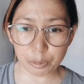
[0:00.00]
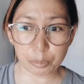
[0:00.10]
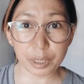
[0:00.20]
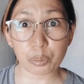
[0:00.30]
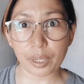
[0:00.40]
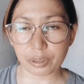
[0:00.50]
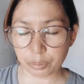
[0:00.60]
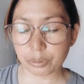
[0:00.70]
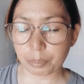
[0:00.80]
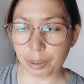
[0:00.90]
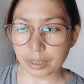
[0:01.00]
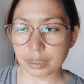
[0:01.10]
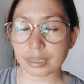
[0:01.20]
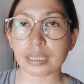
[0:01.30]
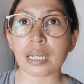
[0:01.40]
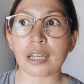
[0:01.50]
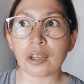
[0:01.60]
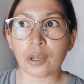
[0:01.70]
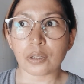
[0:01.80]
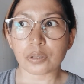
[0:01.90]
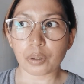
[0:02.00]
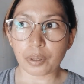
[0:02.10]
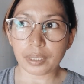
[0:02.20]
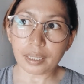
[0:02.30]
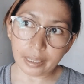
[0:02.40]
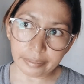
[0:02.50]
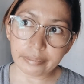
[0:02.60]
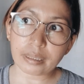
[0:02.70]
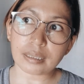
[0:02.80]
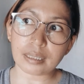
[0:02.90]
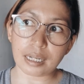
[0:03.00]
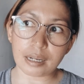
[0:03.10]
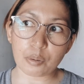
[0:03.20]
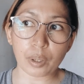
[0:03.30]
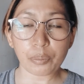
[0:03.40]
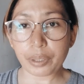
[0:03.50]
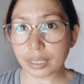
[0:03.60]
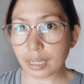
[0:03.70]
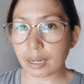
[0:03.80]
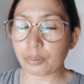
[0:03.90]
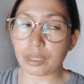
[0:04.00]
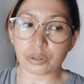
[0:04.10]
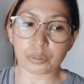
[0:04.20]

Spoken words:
mo midway through the process. So, and then, kasi 1 week na, walang